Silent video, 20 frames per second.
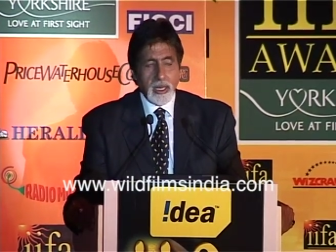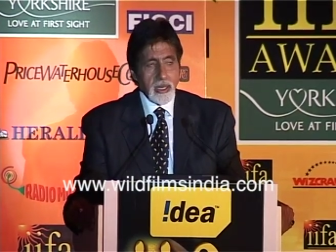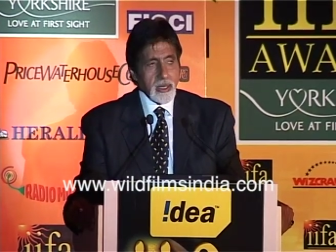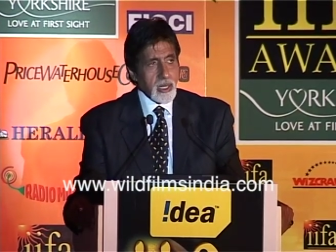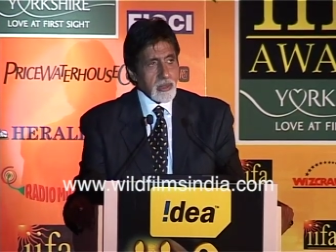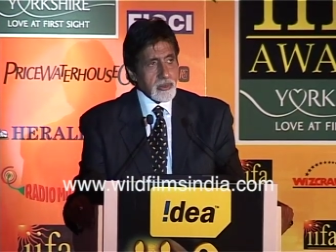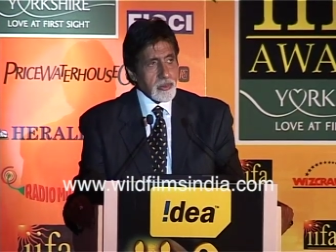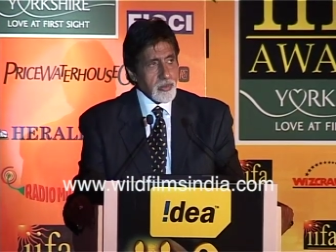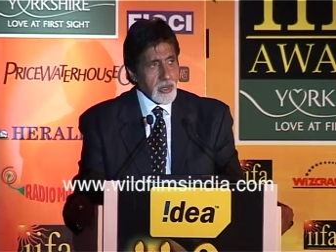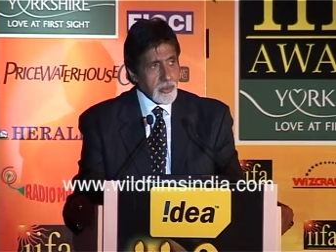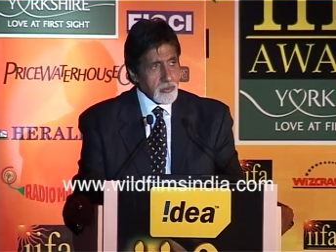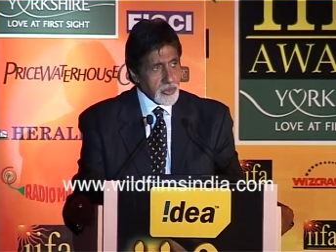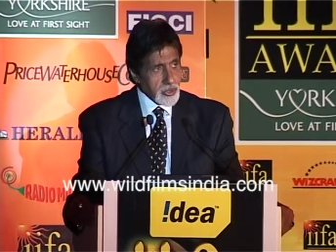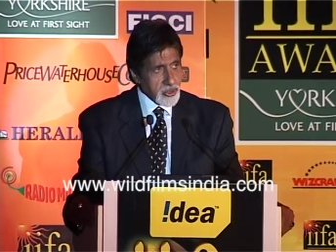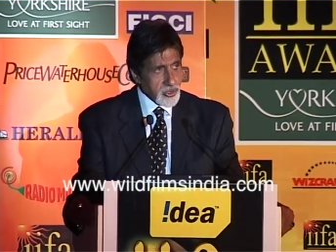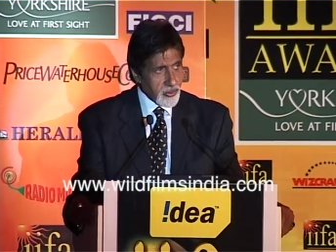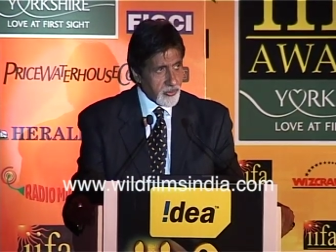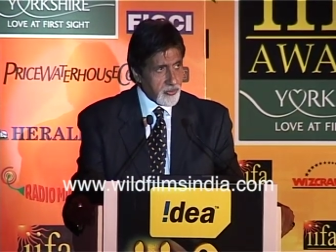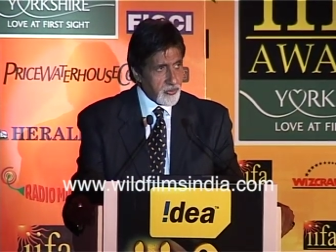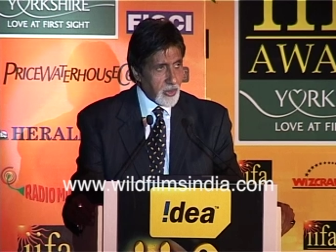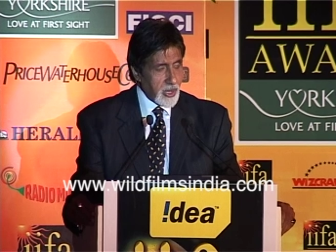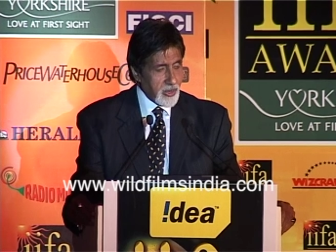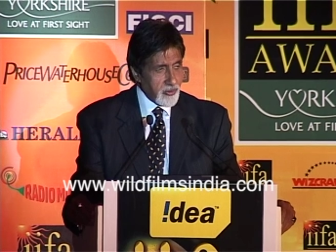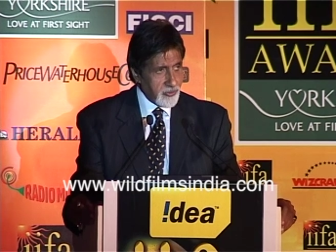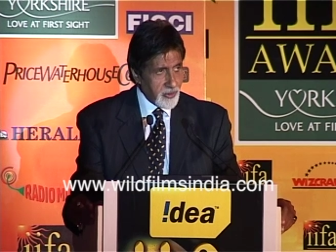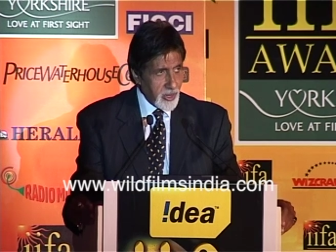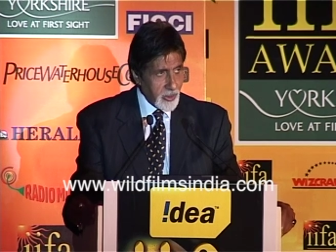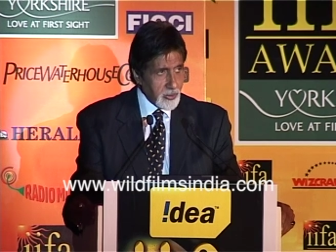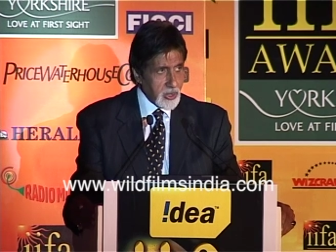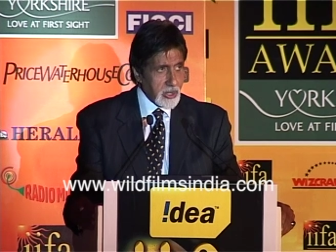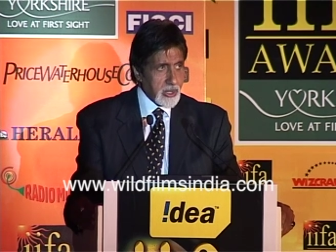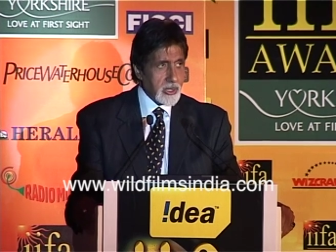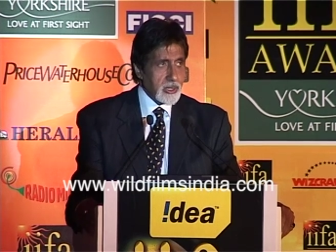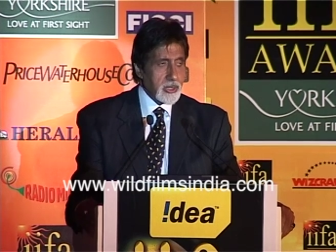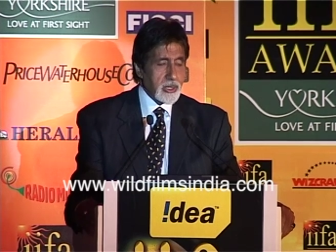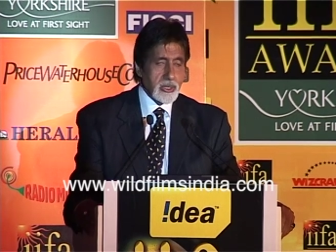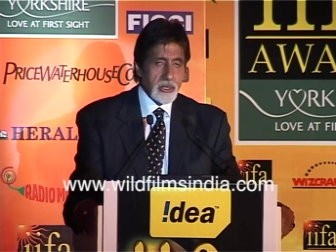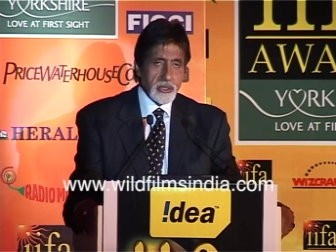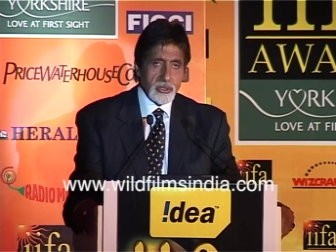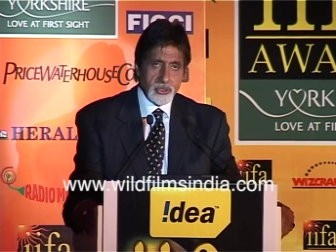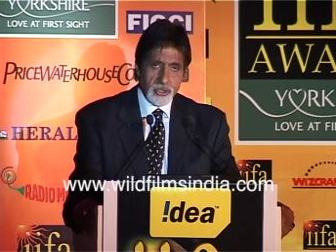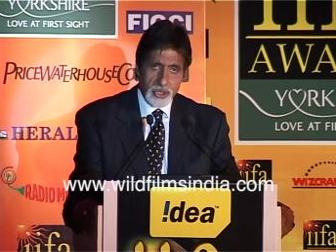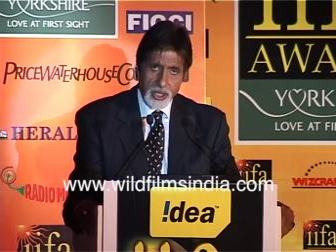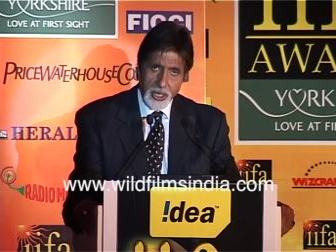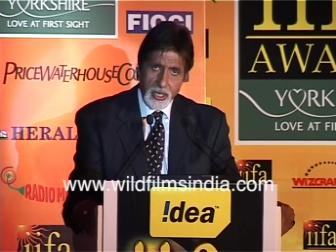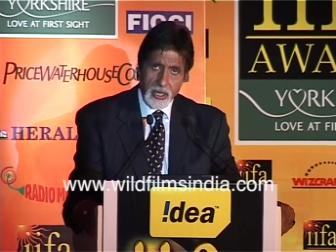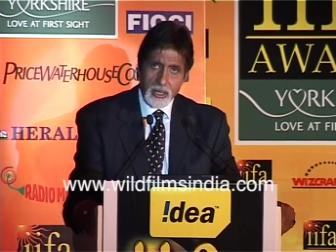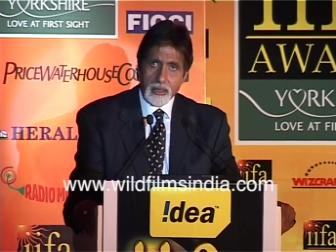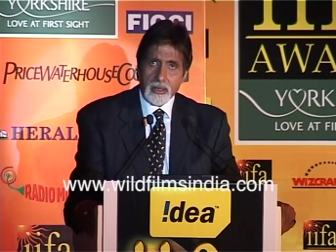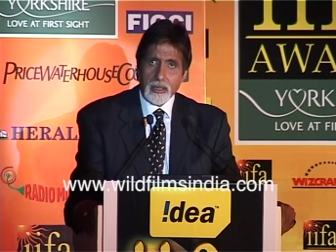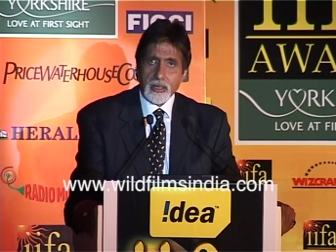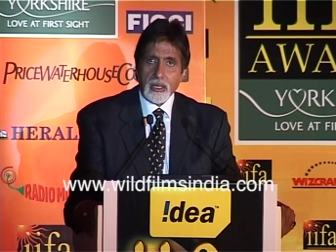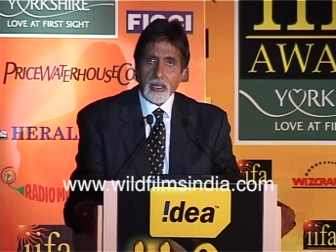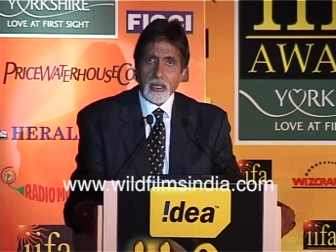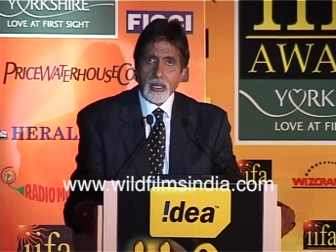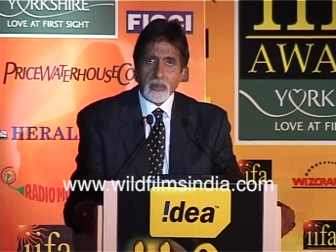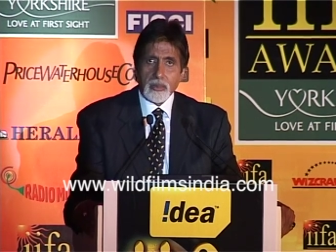and other members of my family, Jaya,